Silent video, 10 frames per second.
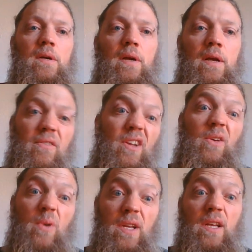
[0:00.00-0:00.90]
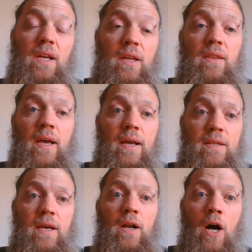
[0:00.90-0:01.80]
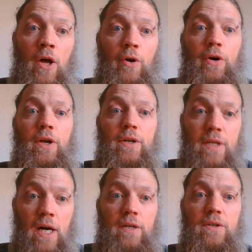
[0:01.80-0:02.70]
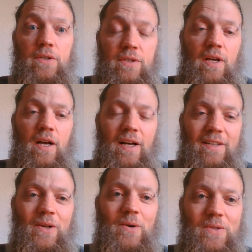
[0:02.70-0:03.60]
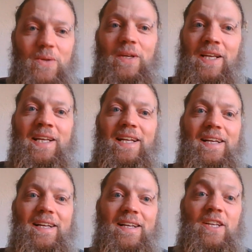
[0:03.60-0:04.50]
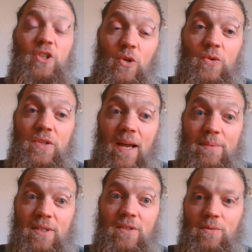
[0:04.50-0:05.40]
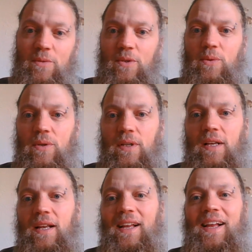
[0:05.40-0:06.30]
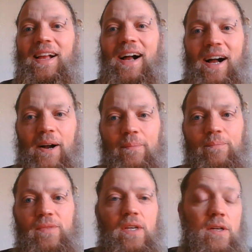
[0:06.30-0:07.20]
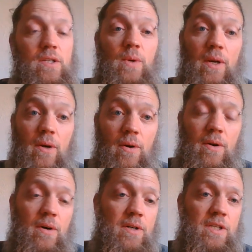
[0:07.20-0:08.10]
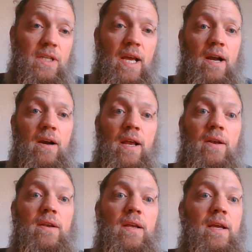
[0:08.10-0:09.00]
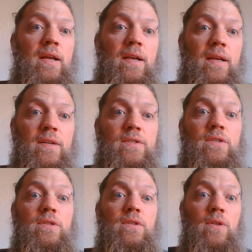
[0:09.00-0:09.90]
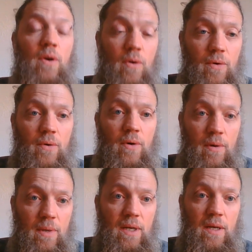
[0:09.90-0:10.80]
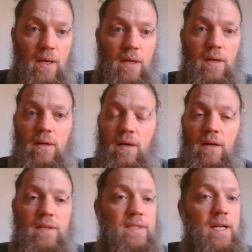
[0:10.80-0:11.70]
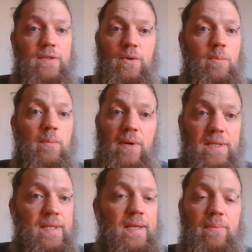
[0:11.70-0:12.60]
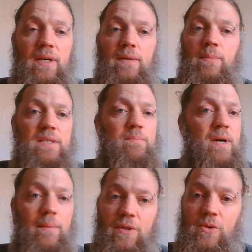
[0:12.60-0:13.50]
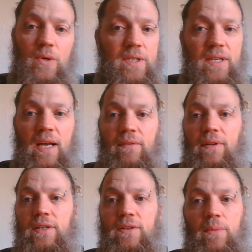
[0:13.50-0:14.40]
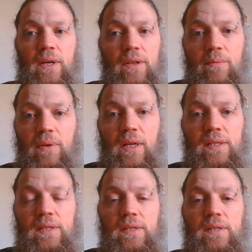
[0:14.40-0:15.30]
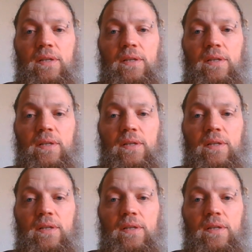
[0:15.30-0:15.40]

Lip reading: And really wanted to get that honored doctor's note so he can get an excused absence from school. So I go to the urgent care, and it is slow on Monday. It's not super busy, but must probably short staff like so many other places.